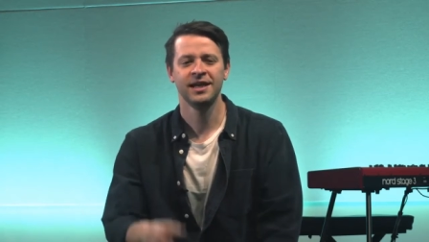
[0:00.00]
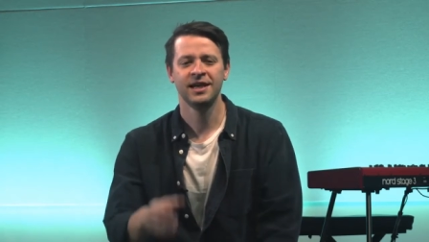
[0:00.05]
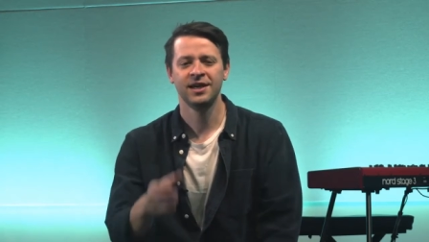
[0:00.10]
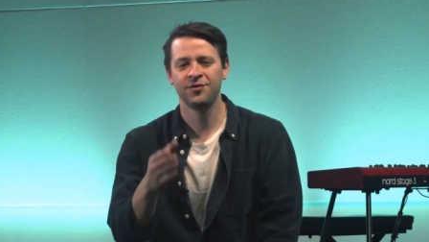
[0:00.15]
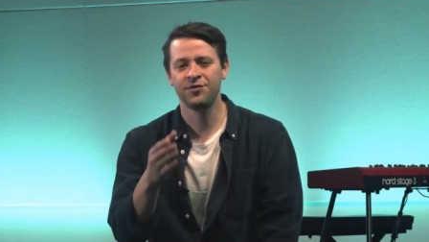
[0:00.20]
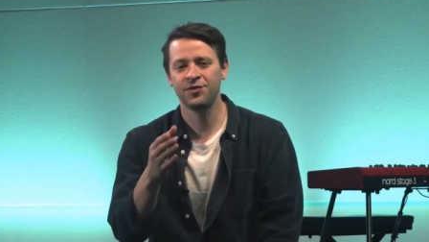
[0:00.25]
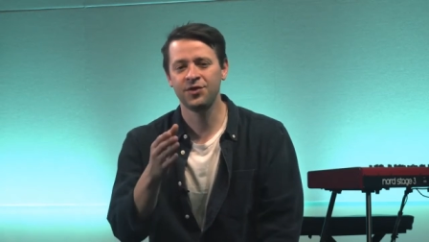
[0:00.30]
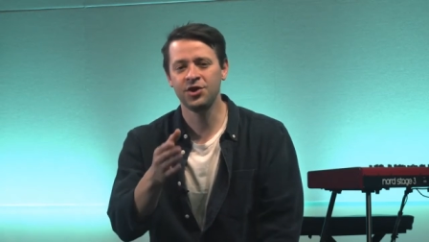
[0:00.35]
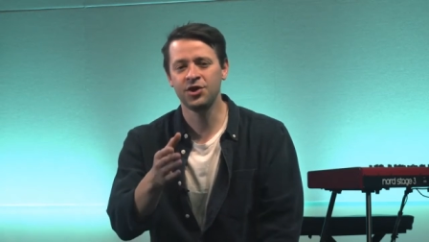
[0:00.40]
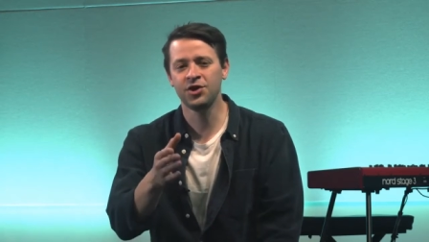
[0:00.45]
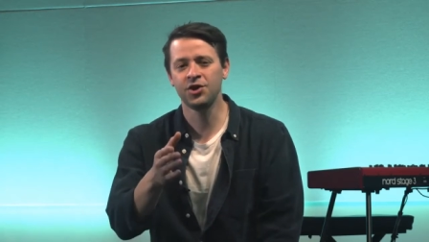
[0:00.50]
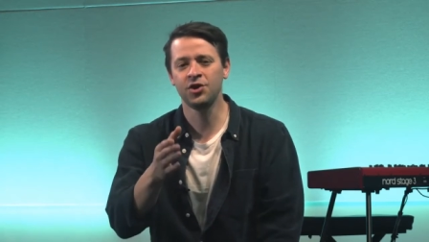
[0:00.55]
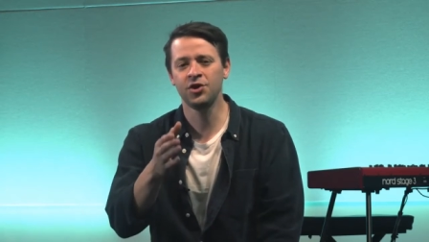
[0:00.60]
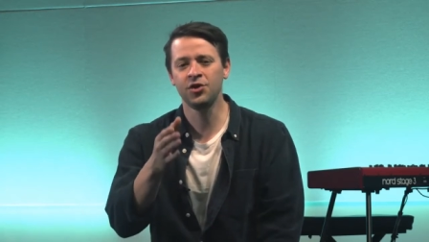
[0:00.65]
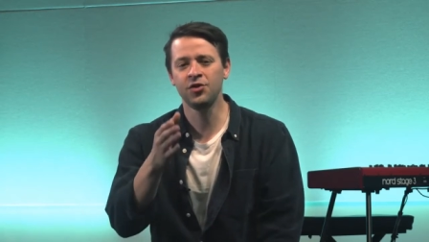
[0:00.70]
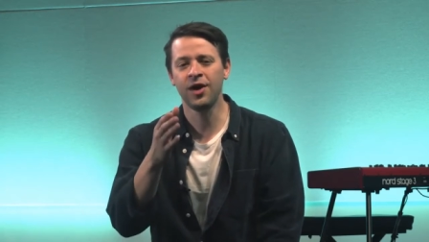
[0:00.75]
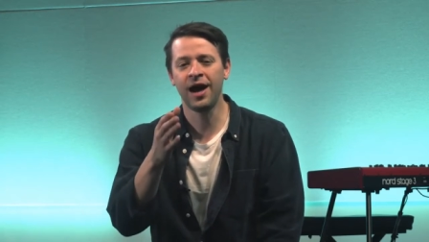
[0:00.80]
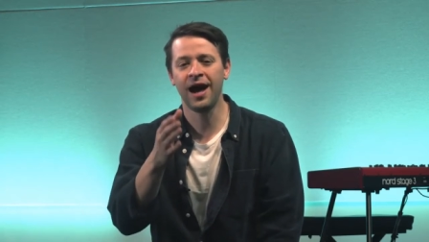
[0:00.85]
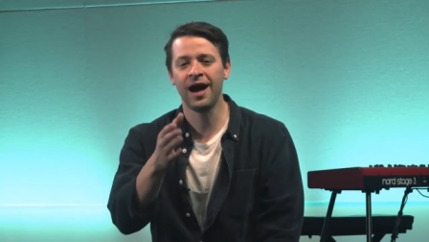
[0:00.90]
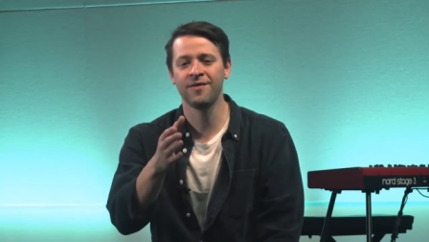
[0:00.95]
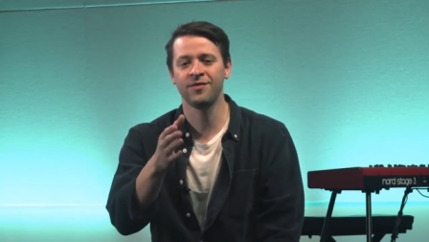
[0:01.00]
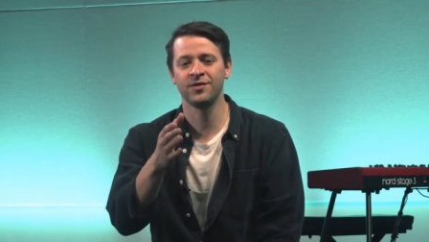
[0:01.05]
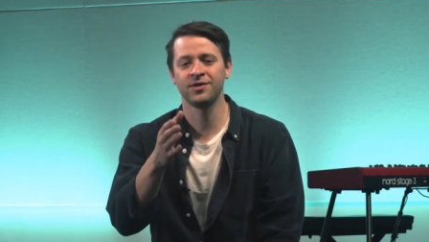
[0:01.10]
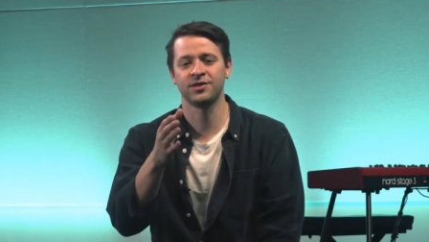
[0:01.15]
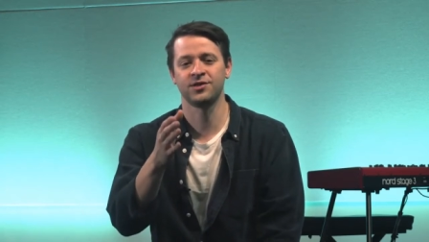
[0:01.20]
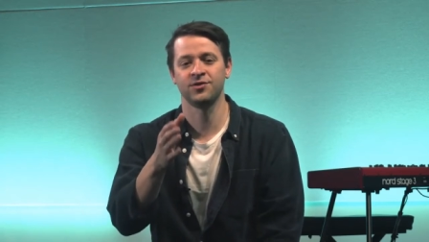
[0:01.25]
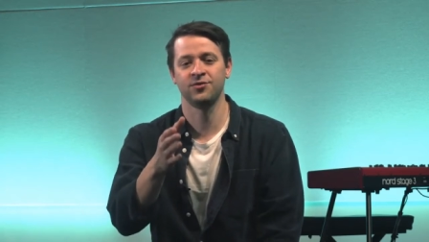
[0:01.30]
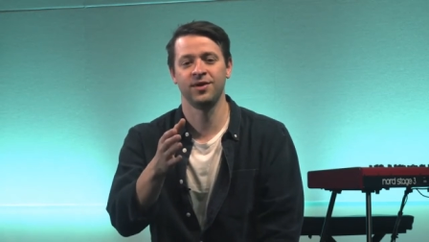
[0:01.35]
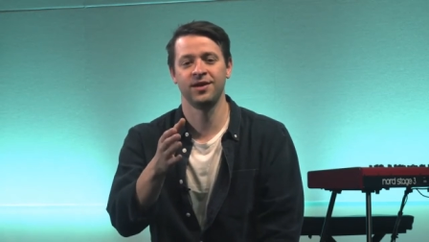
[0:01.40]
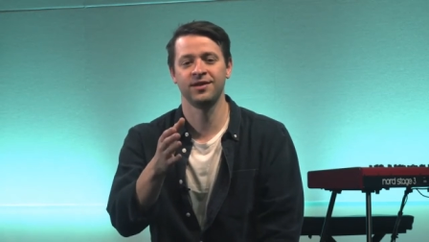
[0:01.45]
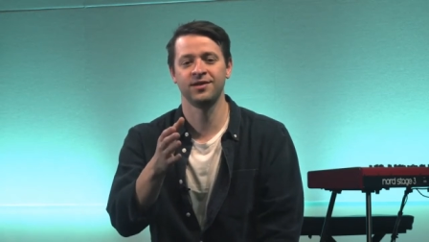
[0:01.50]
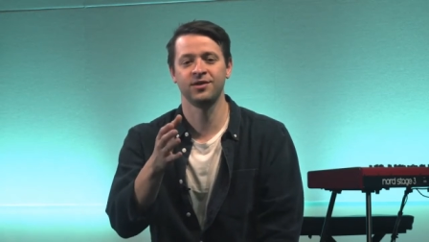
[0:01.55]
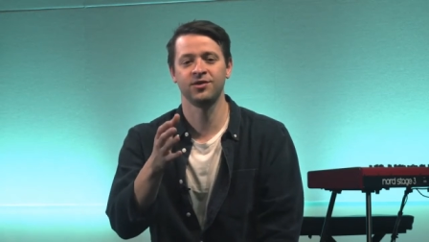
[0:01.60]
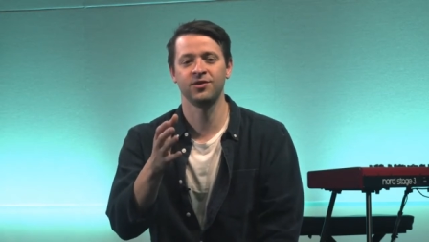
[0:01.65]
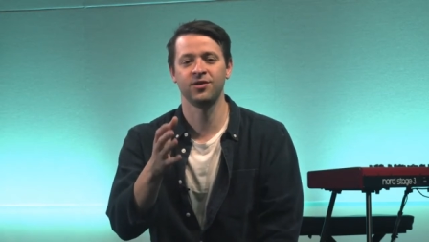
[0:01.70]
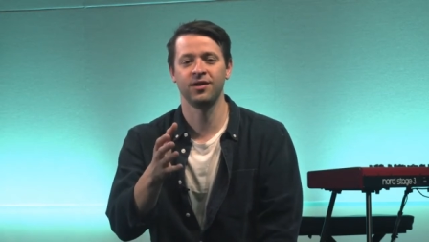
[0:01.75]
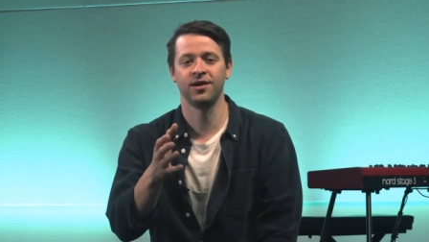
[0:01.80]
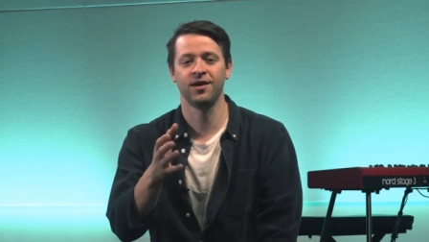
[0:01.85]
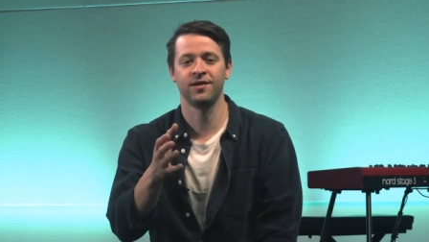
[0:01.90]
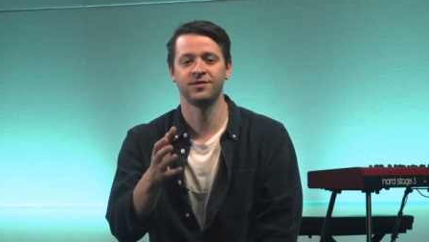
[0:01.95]
If you haven't surrendered
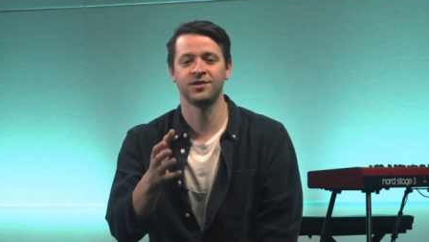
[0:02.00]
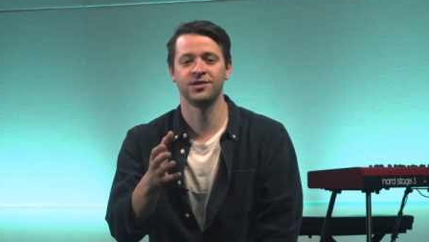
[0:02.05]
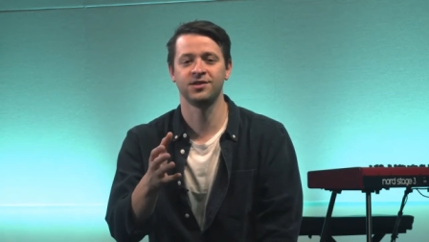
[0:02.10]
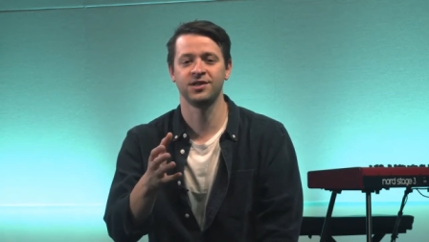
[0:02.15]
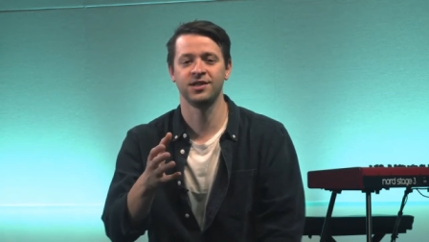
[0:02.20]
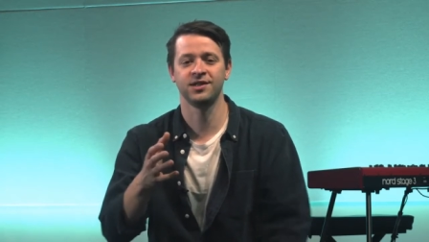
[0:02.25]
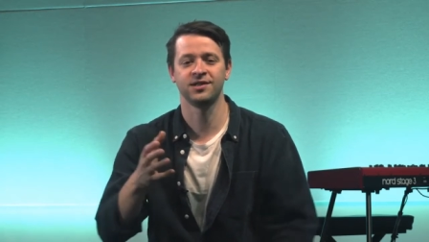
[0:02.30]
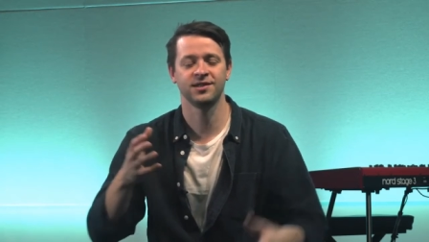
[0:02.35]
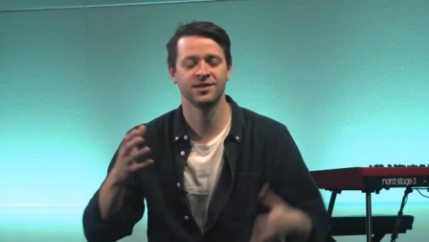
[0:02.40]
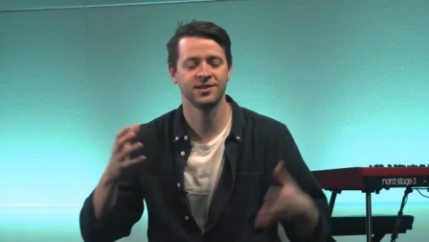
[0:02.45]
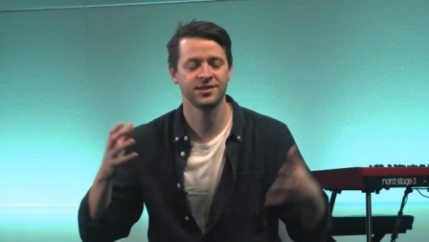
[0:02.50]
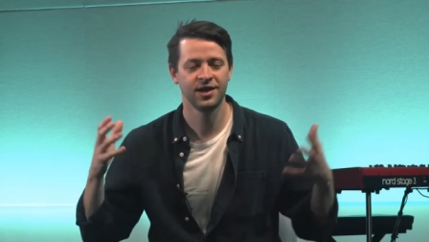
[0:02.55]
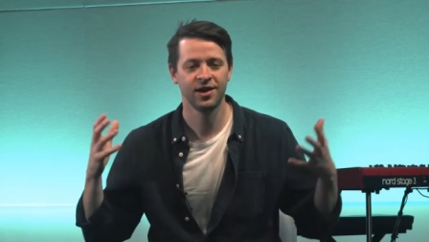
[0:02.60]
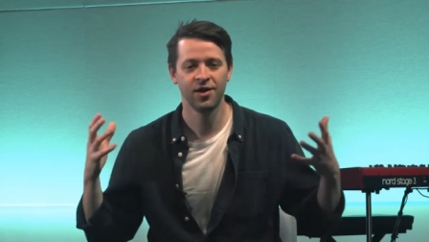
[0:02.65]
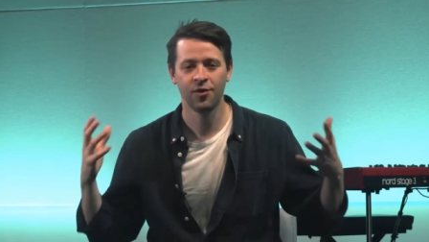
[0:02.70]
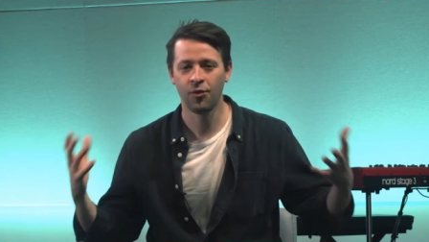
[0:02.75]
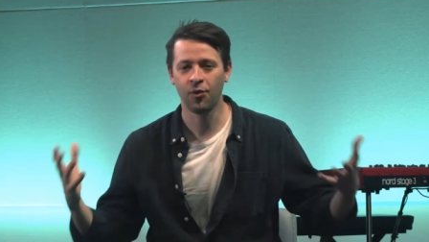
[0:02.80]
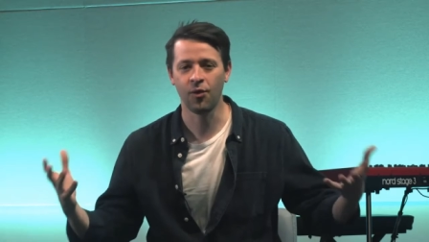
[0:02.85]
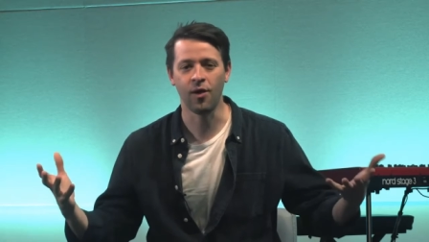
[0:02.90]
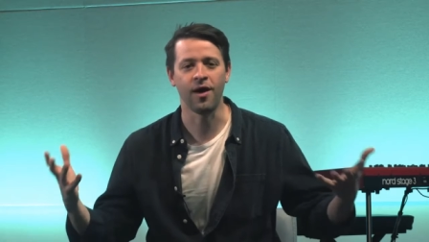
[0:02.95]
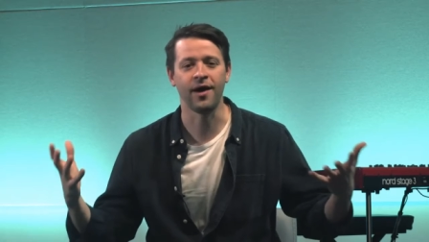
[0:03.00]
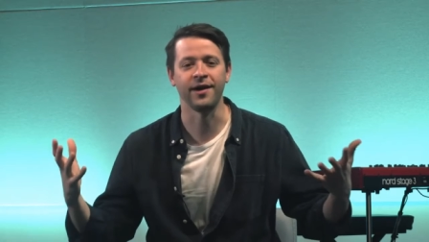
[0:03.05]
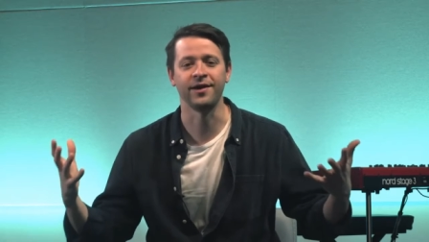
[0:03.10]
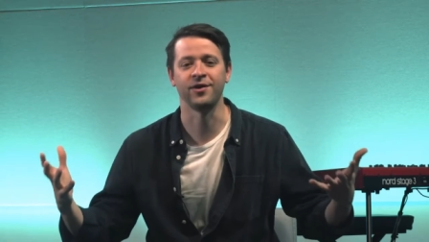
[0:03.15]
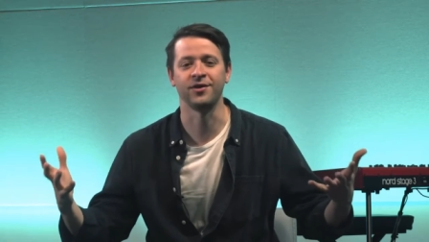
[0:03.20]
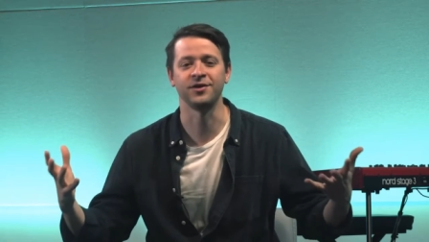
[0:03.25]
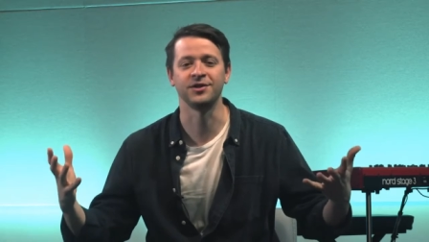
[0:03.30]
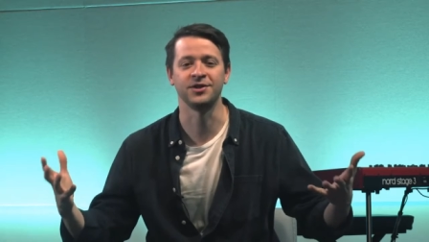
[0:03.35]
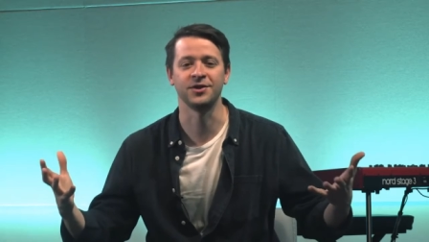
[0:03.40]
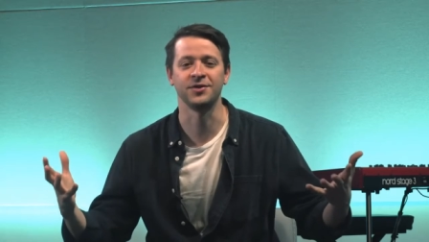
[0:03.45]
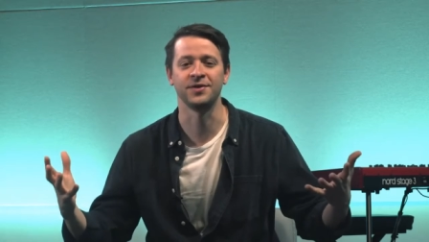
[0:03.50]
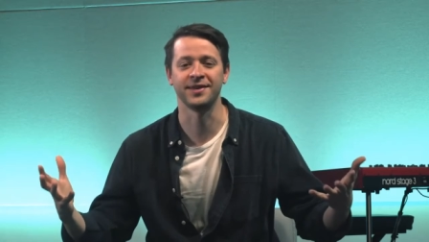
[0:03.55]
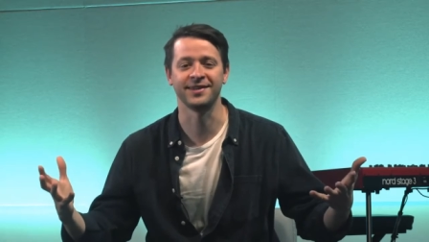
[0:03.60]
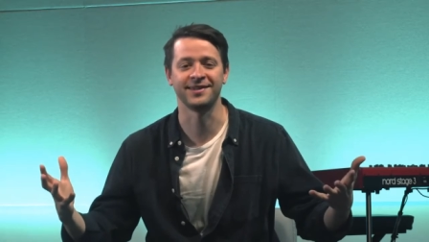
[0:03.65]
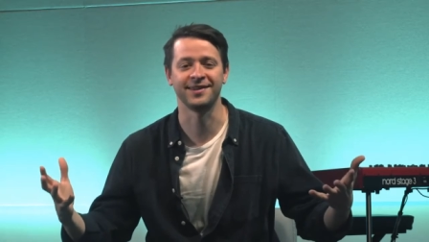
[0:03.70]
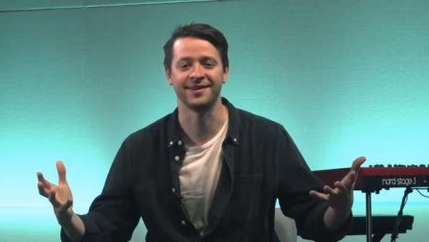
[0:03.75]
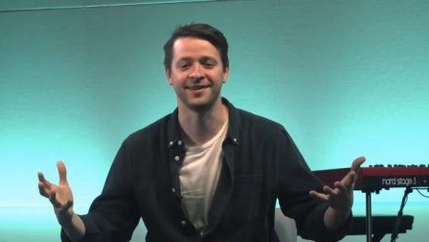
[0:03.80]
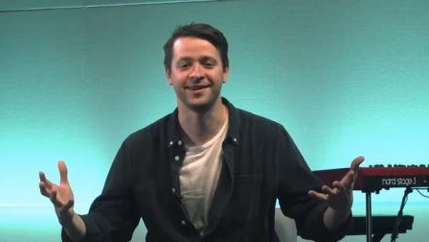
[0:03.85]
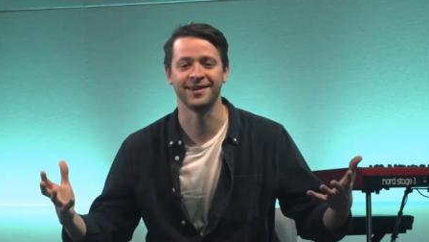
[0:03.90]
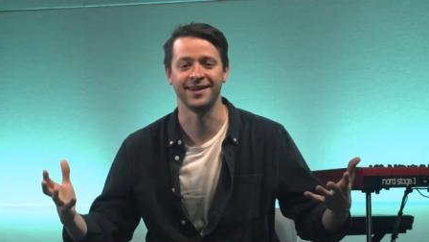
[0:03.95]
your life to Jesus, why not do it
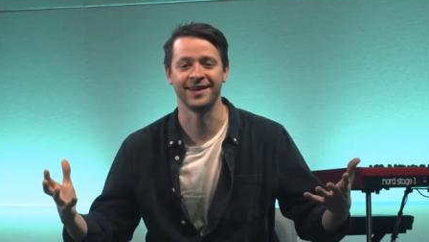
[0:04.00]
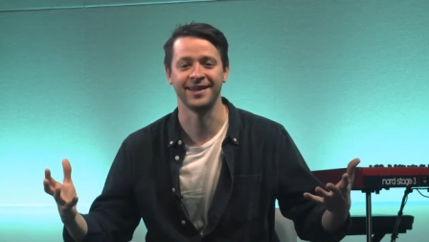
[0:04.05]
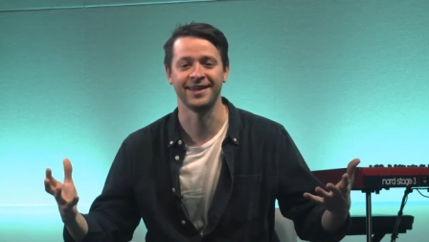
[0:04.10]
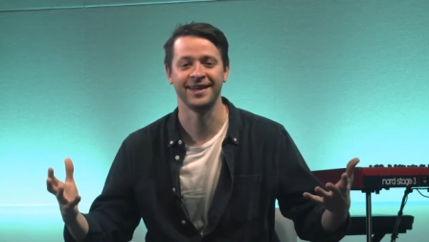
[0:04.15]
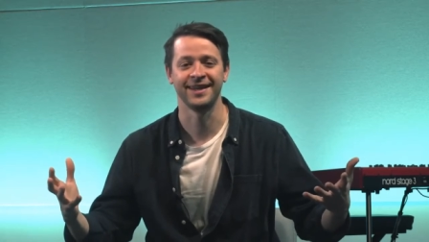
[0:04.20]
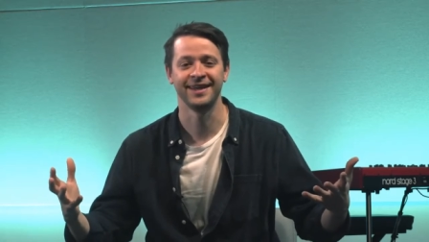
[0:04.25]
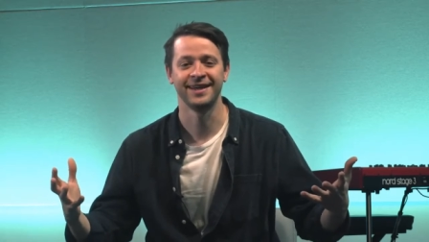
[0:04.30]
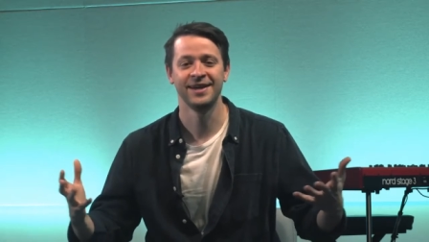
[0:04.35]
today?